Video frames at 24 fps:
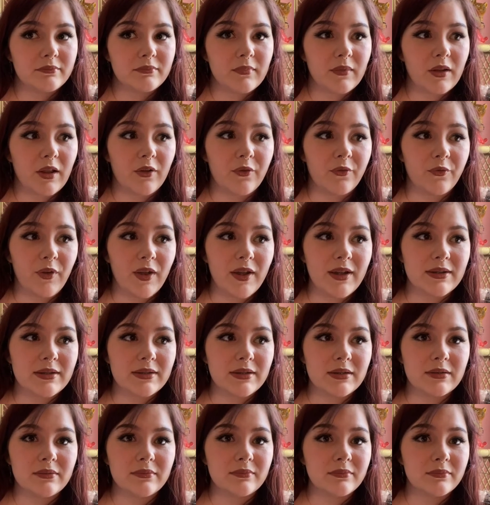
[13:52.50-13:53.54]
affect
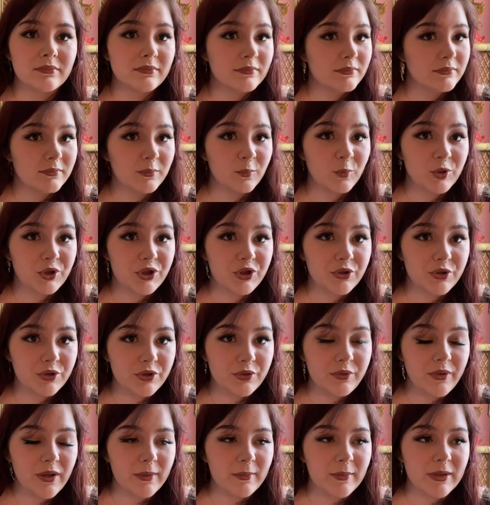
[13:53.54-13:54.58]
what you're
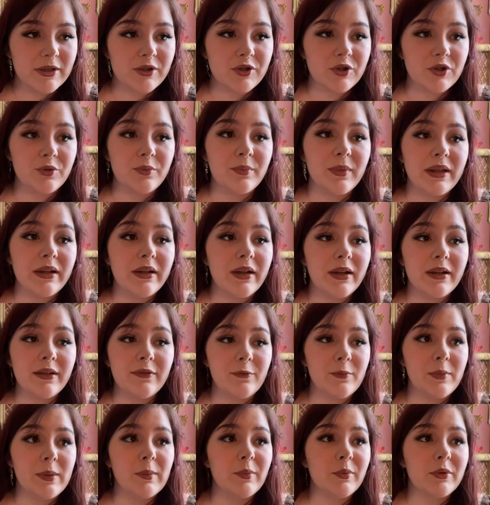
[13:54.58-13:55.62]
doing because you may not
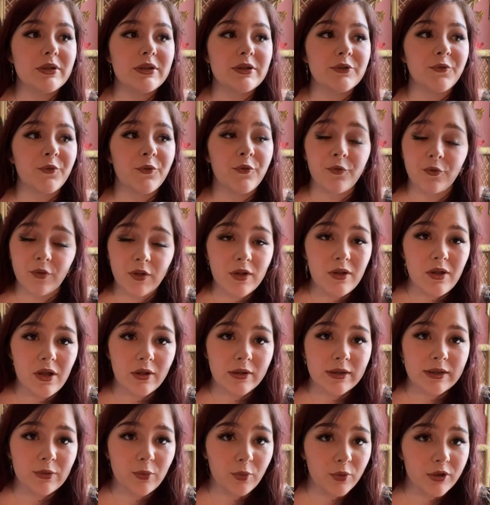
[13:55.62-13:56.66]
even be able to fulfill all
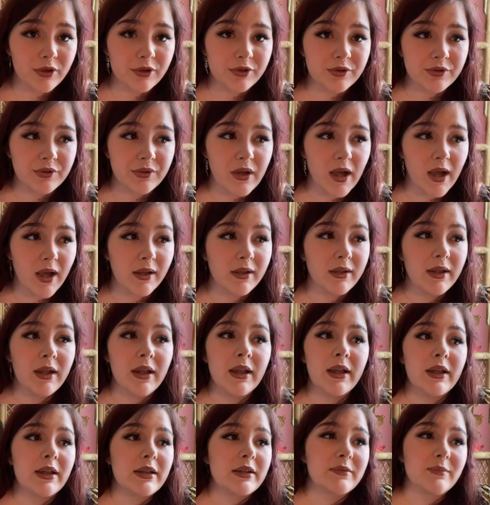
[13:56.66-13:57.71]
the orders you got
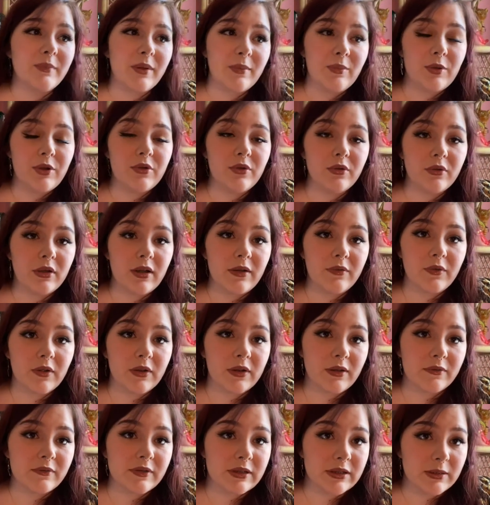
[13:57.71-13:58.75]
because maybe you don't have
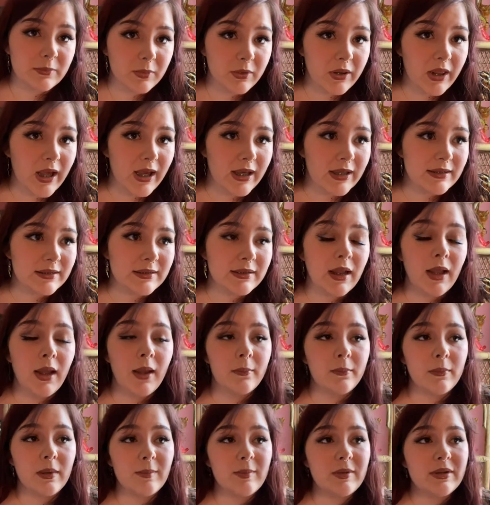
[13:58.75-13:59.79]
enough supplies.
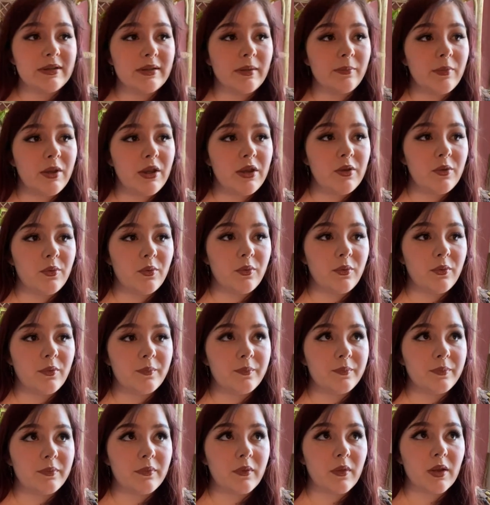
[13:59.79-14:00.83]
Maybe something
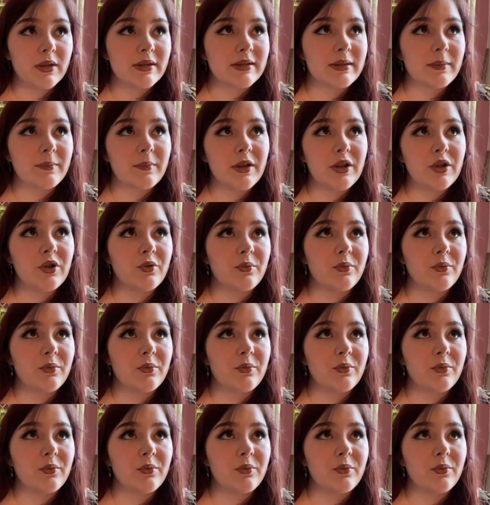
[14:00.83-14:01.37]
you're